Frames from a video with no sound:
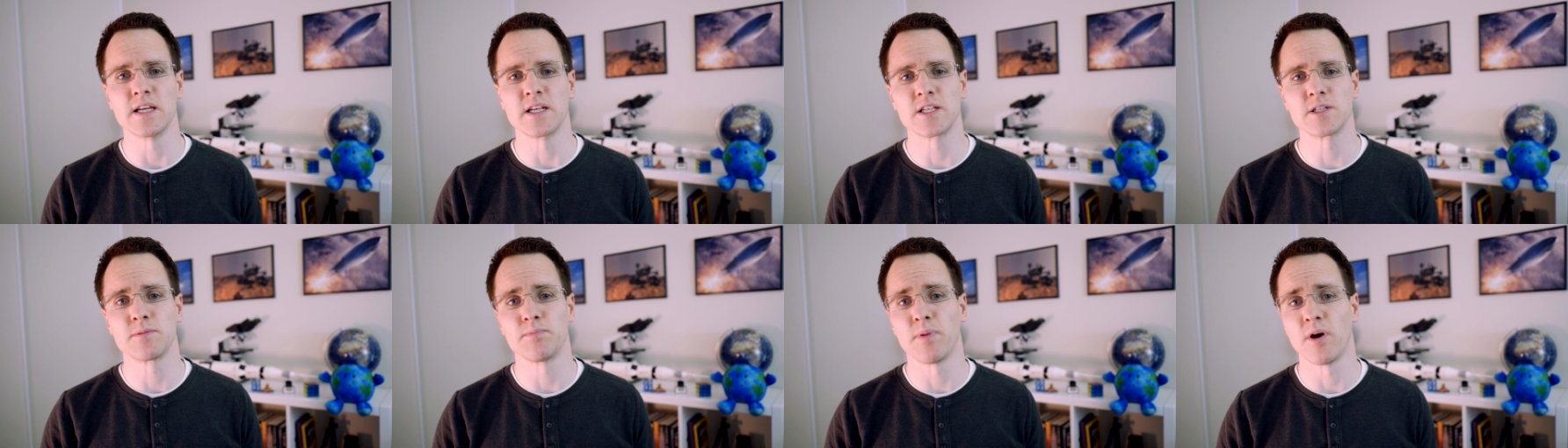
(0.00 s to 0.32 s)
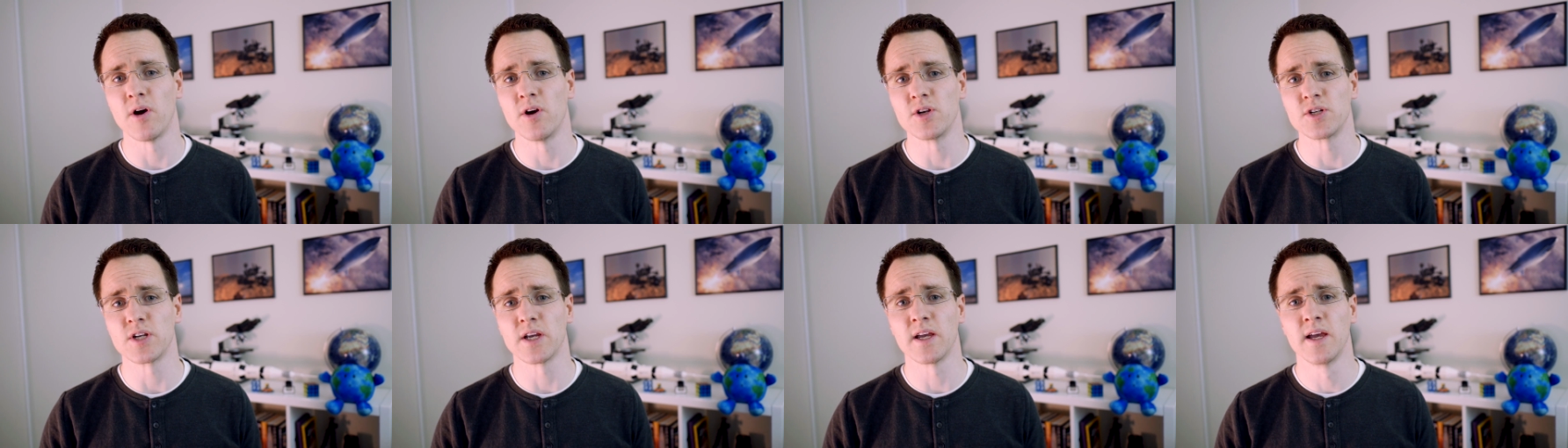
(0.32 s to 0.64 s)

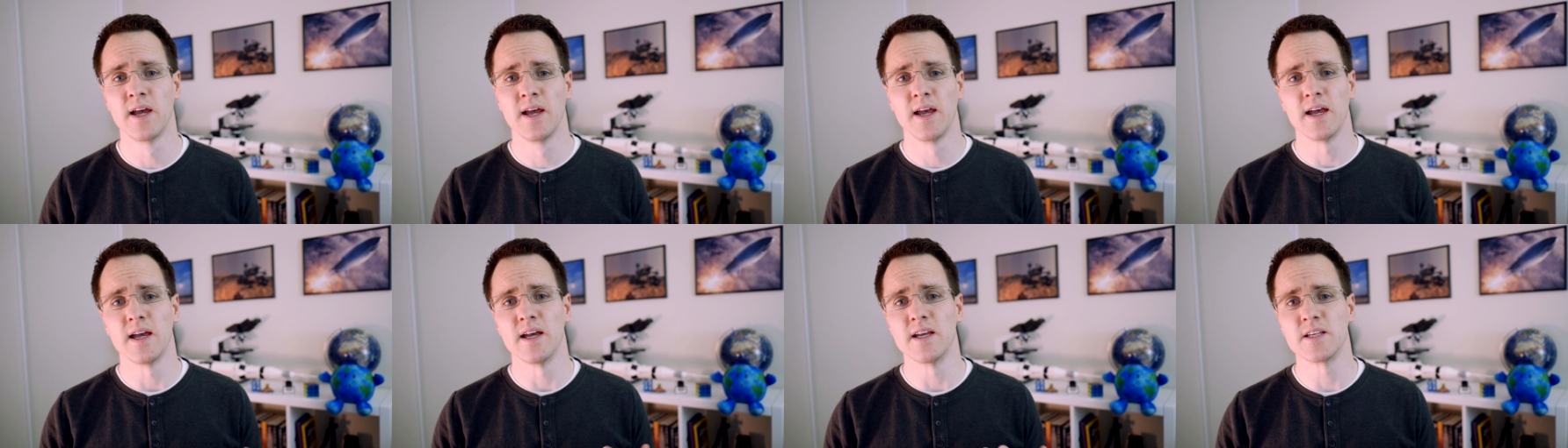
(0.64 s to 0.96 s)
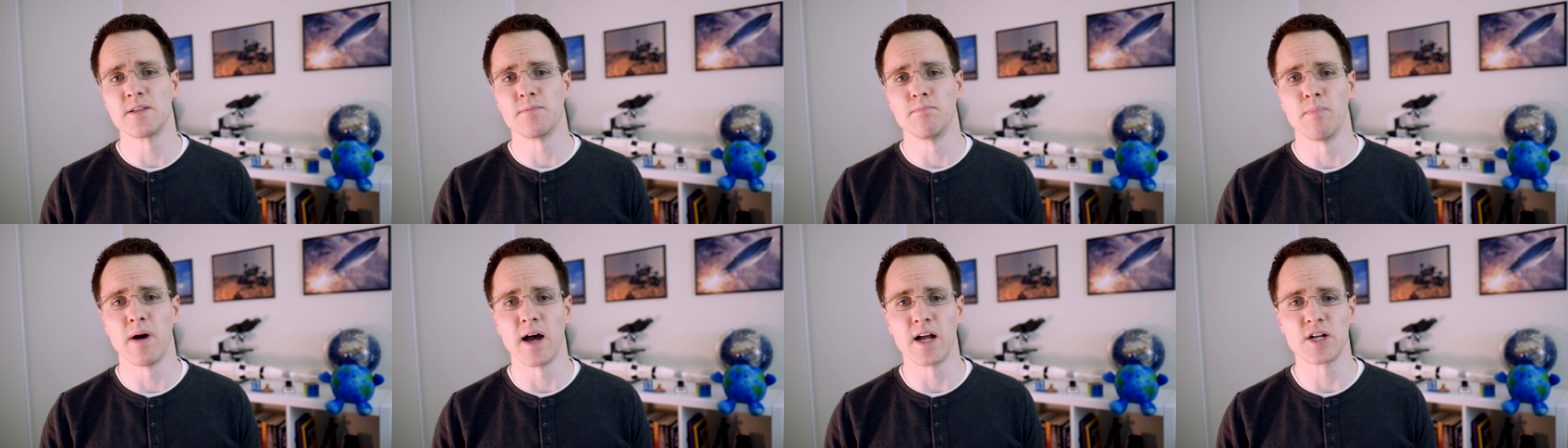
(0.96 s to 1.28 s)
exposure
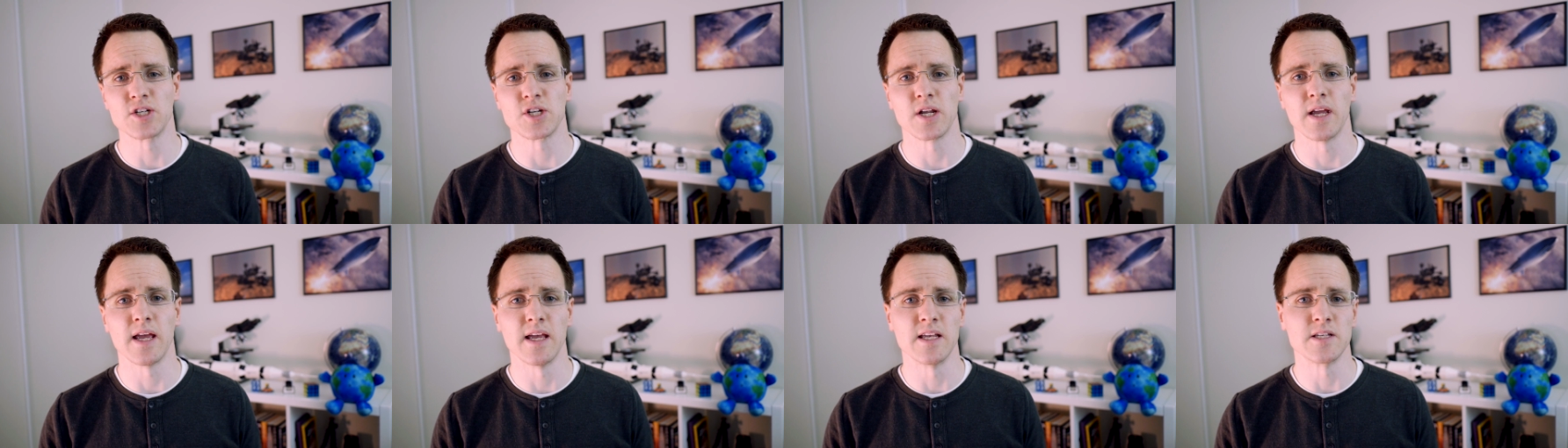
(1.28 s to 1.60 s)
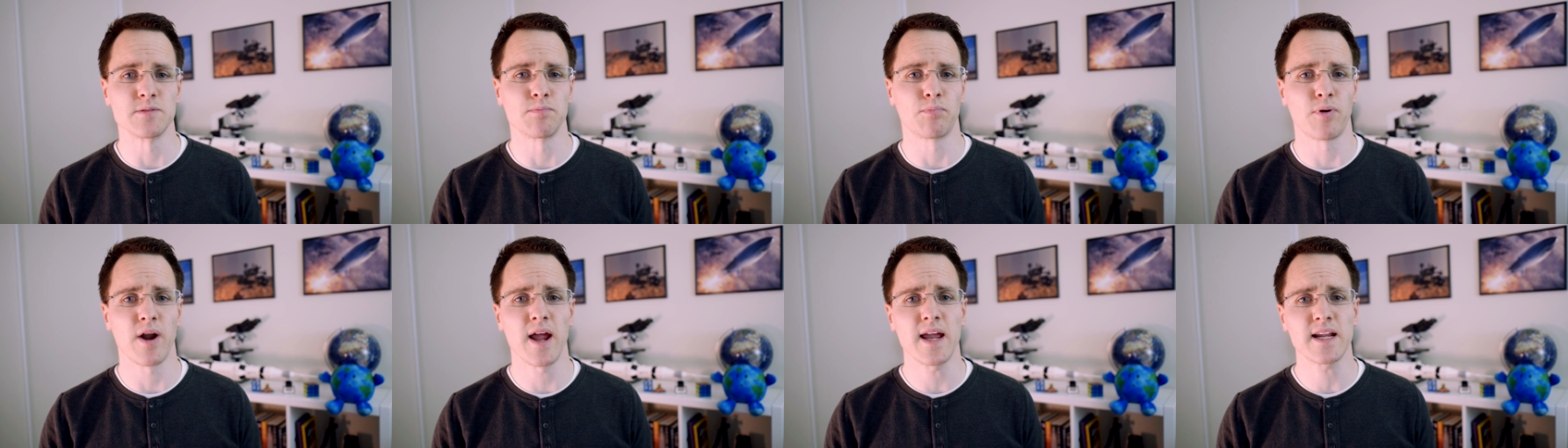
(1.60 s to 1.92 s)
as much
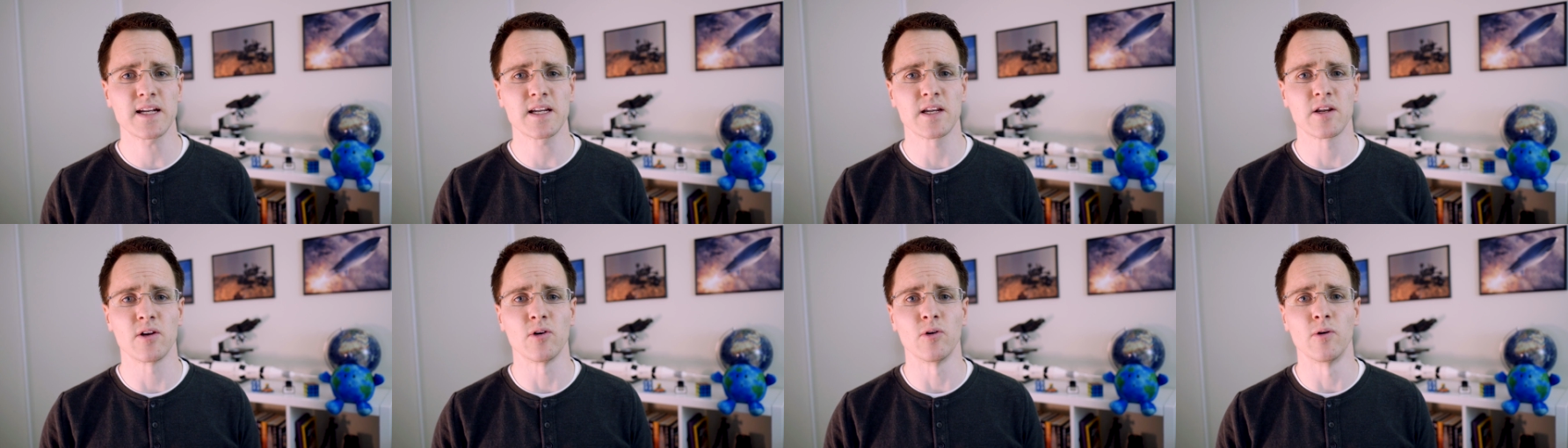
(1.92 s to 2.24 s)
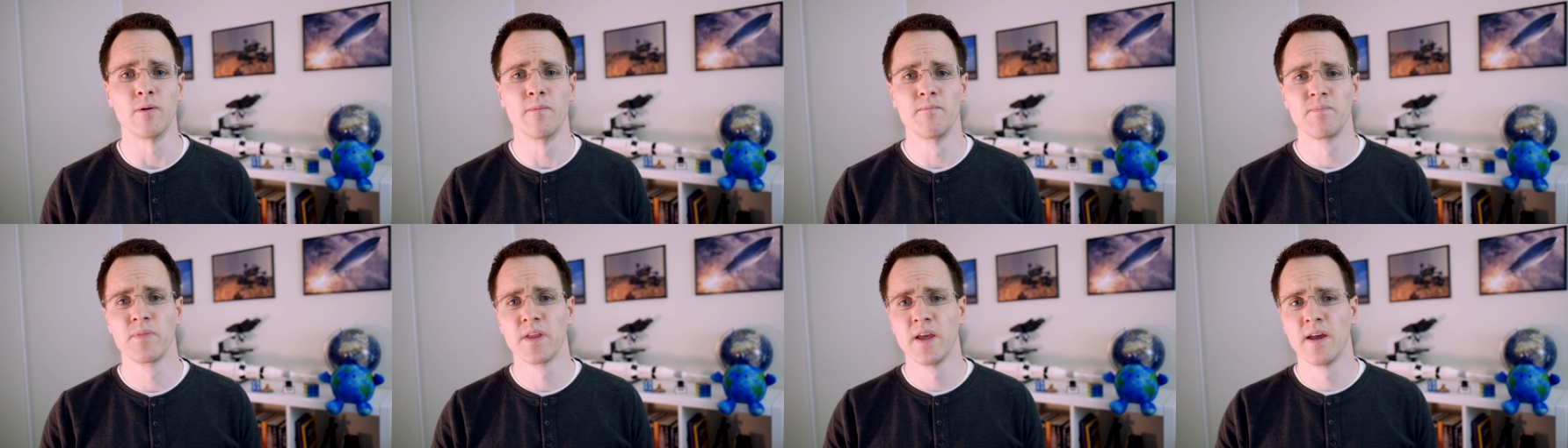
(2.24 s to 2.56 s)
as
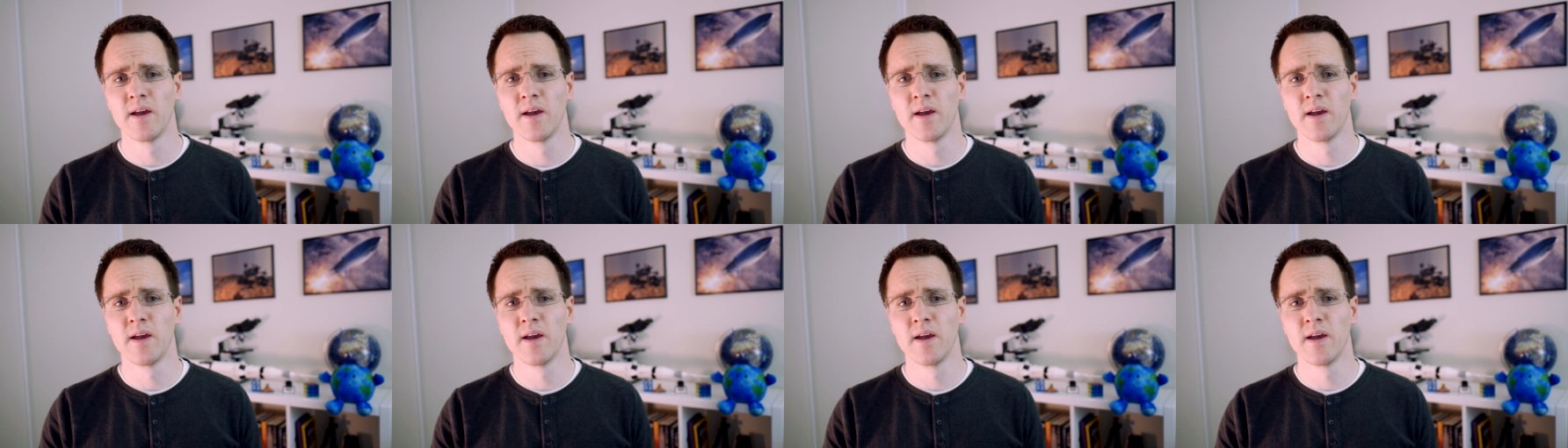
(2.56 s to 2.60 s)
practical.